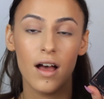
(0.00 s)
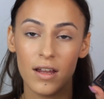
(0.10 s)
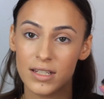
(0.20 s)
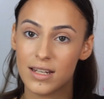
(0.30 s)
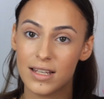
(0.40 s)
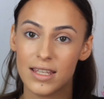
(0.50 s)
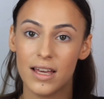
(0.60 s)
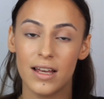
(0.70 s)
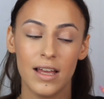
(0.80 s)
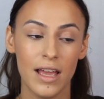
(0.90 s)

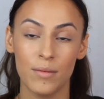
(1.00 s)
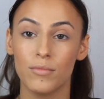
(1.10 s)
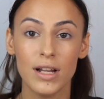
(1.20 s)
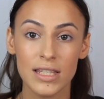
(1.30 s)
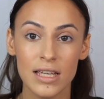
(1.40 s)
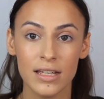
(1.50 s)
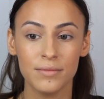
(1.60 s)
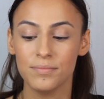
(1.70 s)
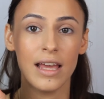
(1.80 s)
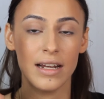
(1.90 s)
Anastasia Amrezi
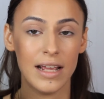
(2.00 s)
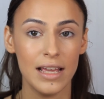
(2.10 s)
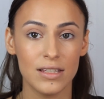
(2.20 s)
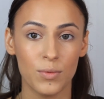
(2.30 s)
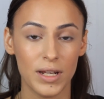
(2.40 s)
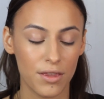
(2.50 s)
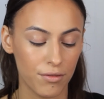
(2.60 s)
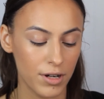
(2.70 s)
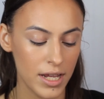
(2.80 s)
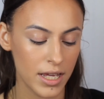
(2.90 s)
and an
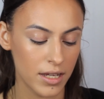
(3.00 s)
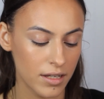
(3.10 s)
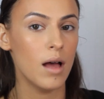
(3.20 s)
823.